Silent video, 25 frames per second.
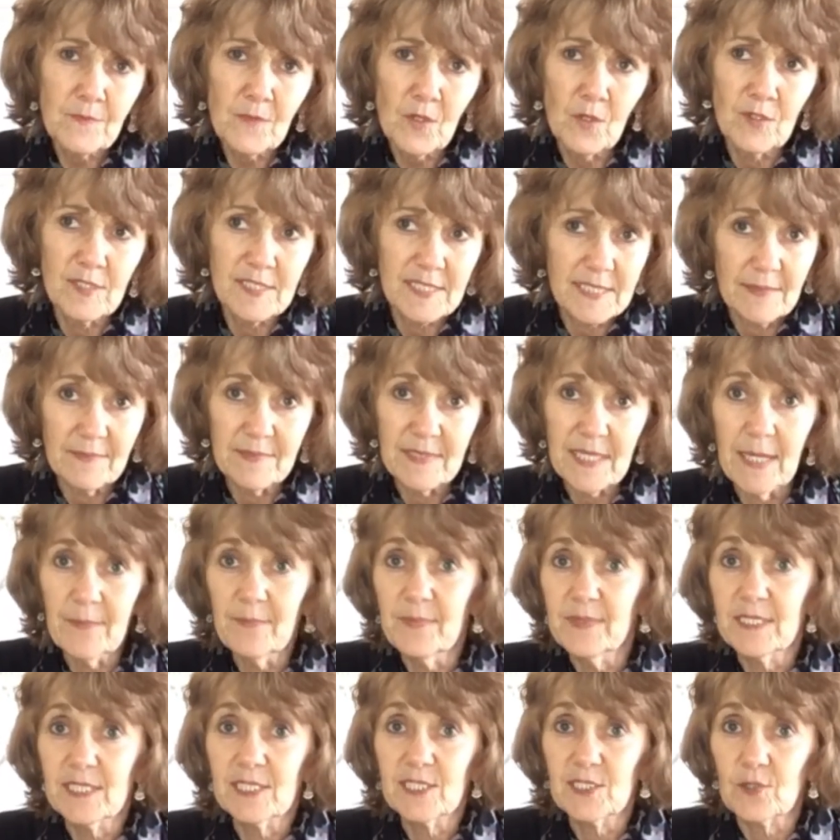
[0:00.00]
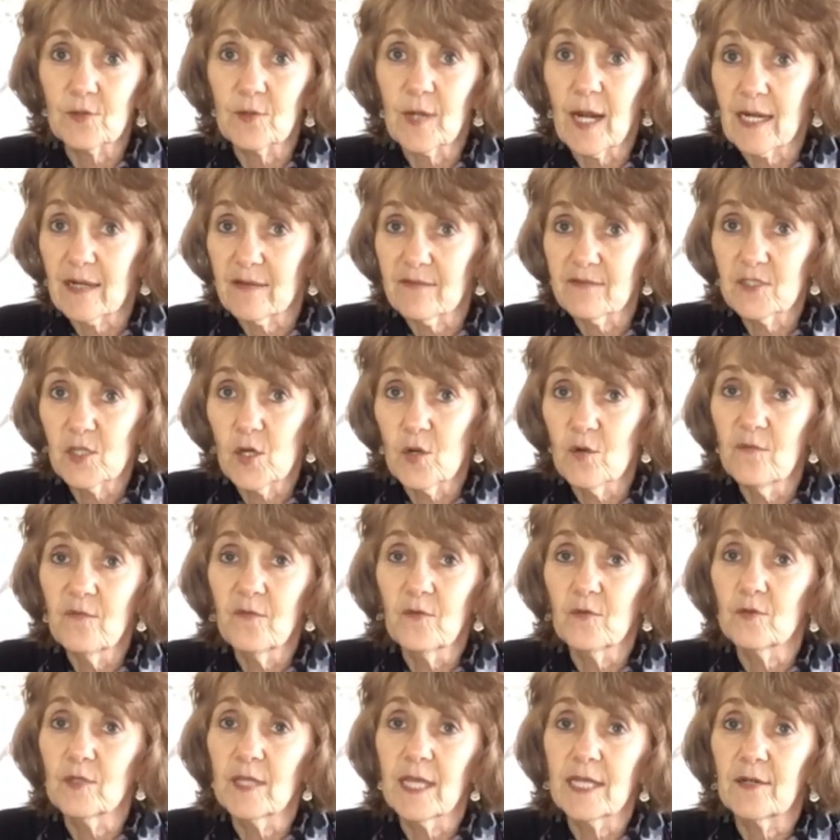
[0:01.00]
or some type of dessert out of
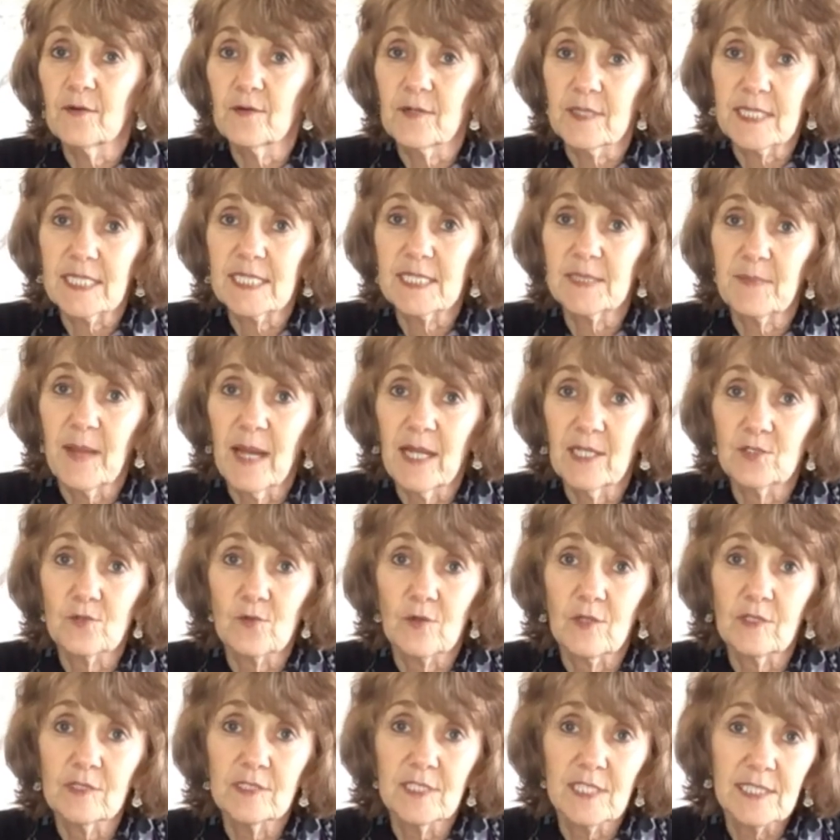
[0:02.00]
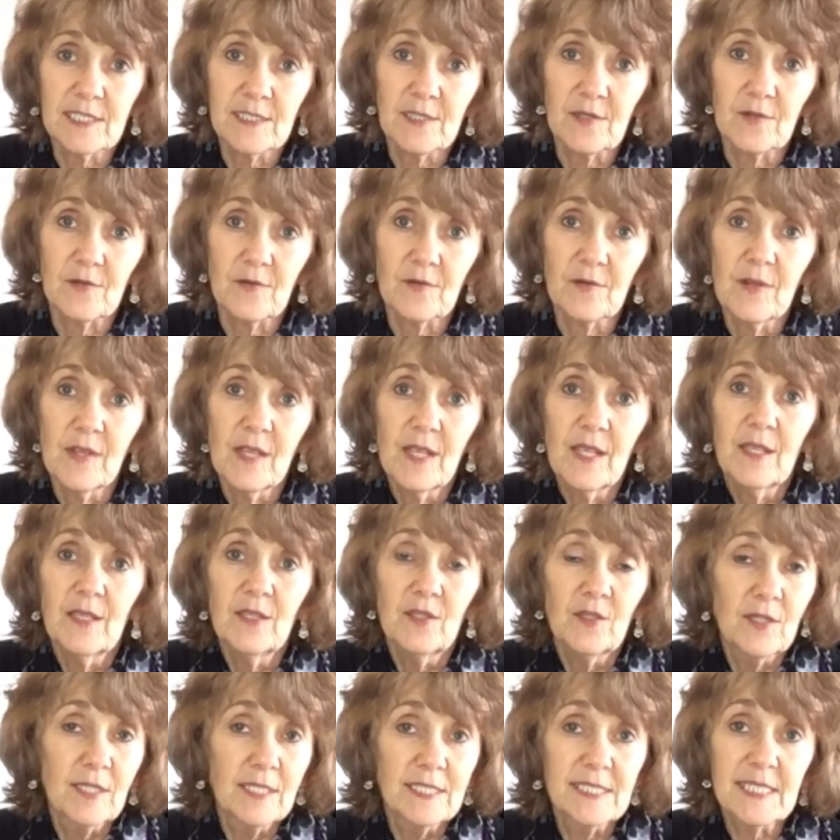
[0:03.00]
tofu later in this module, just so
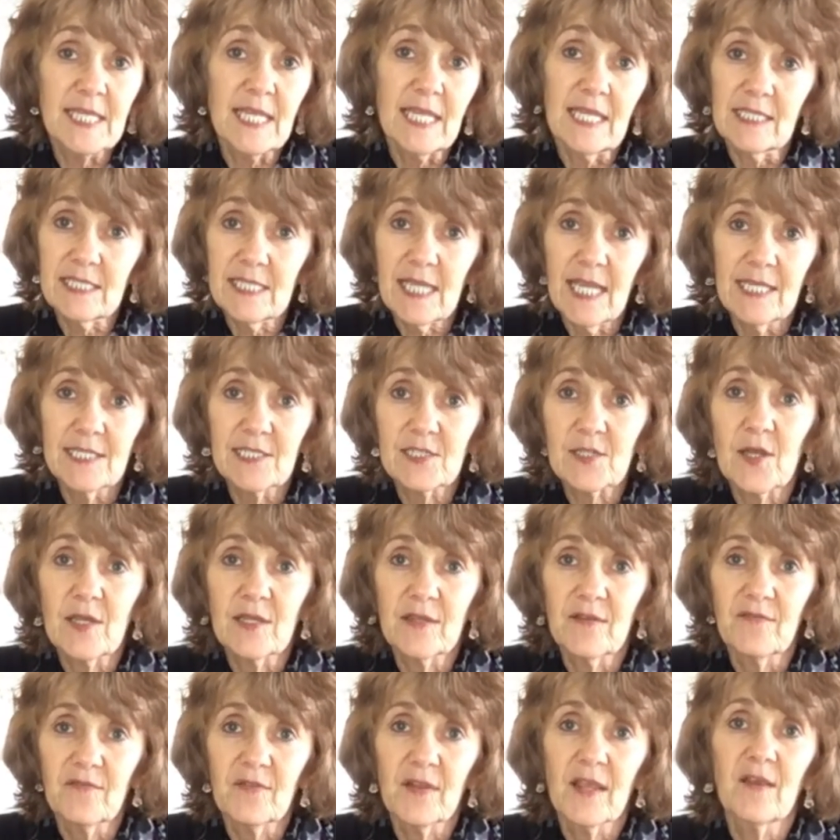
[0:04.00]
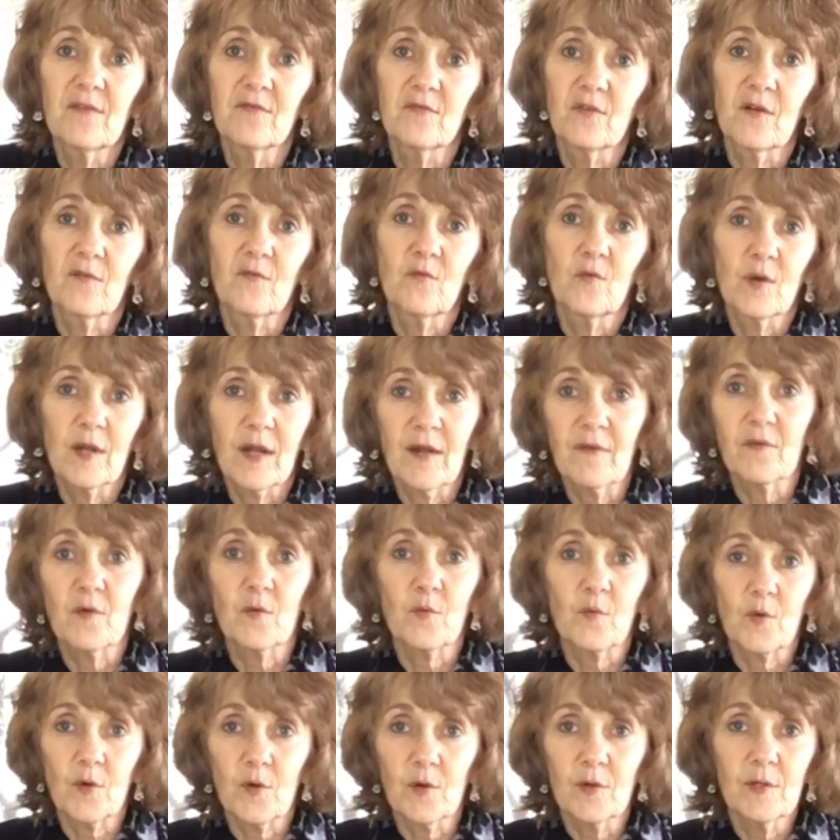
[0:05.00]
you can see it takes on the flavor of
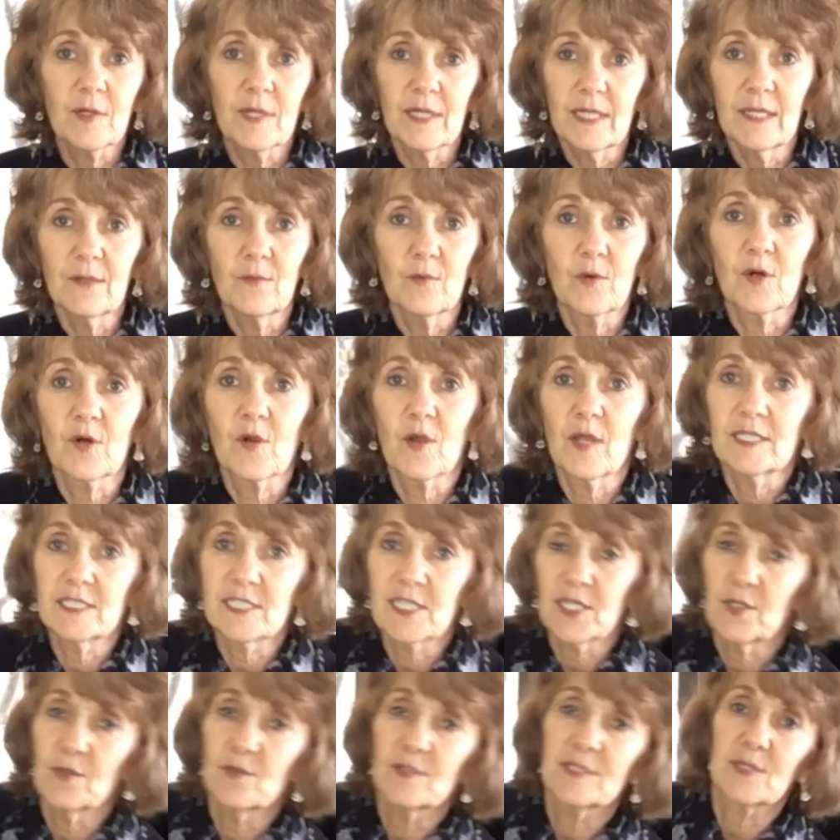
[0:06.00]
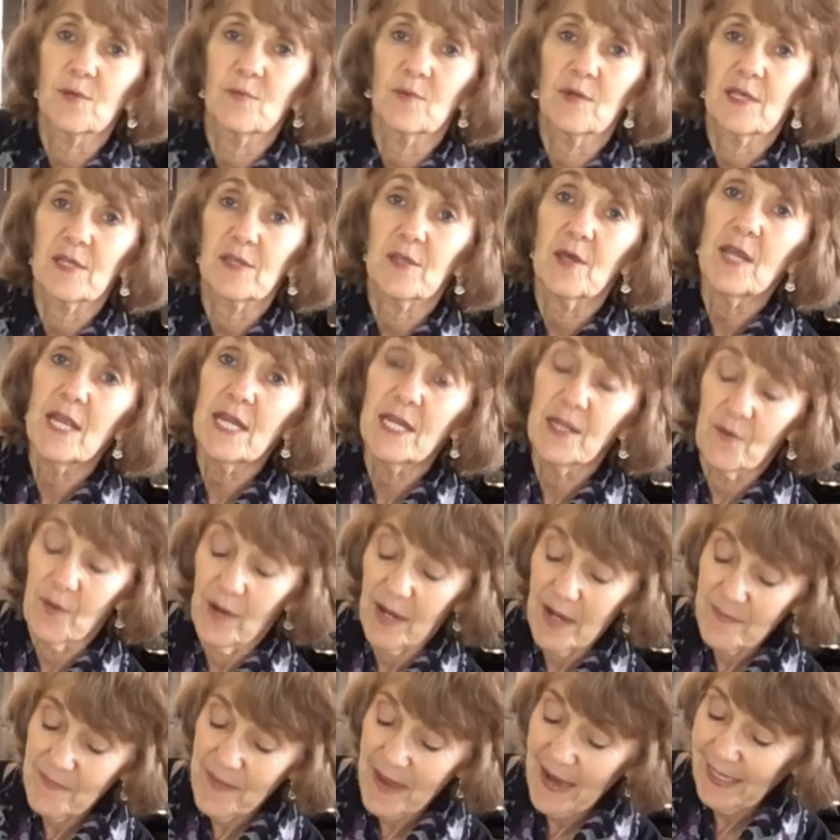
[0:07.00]
whatever we're going to use it with.
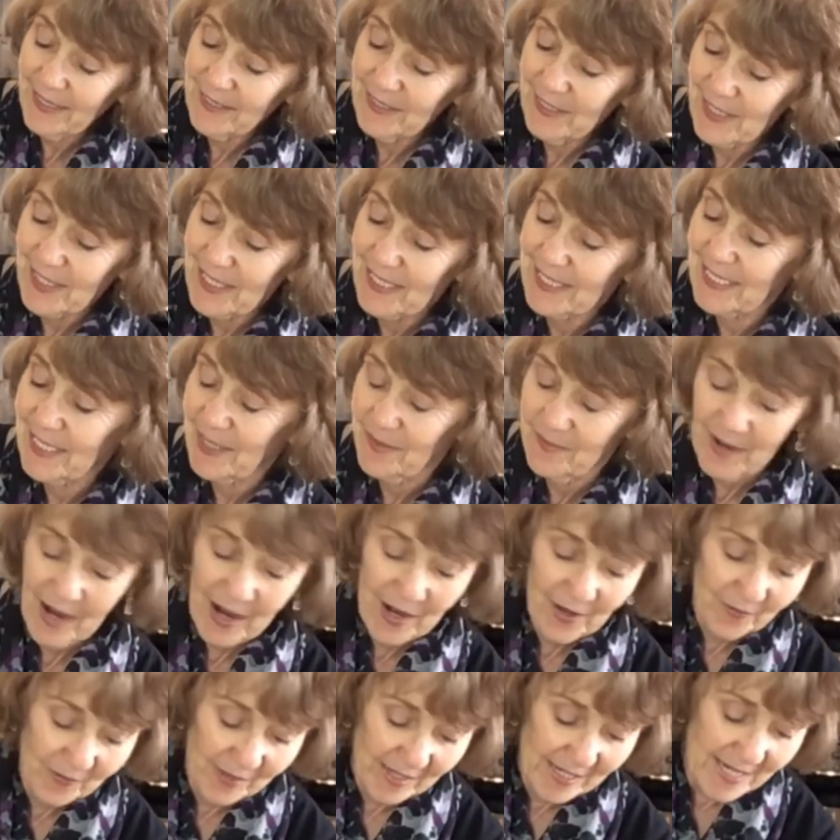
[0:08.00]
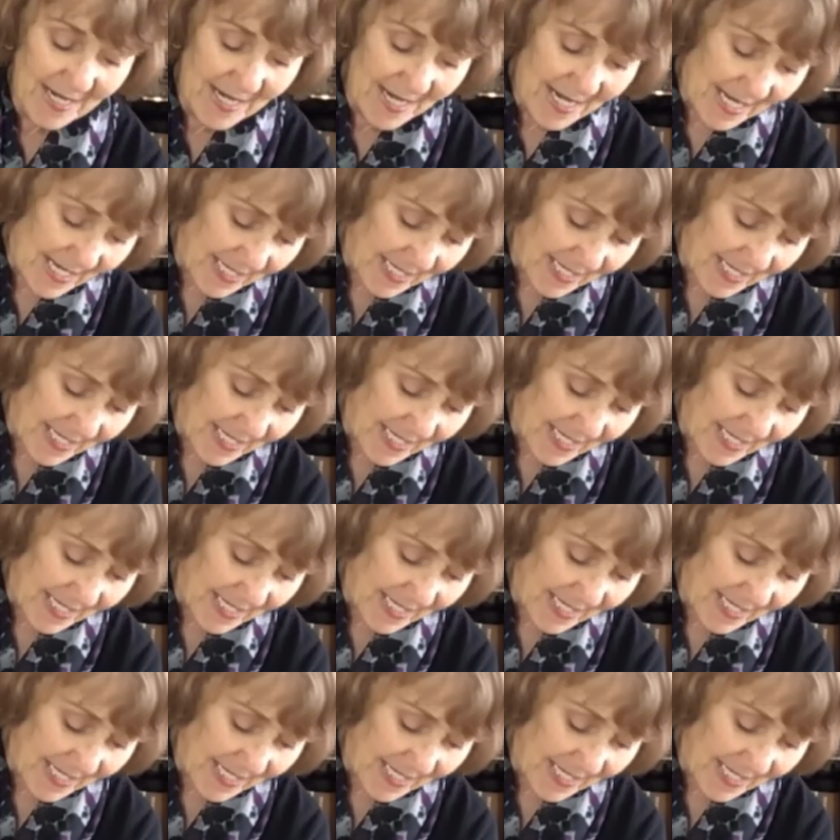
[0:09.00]
Anyway, back to the tamari.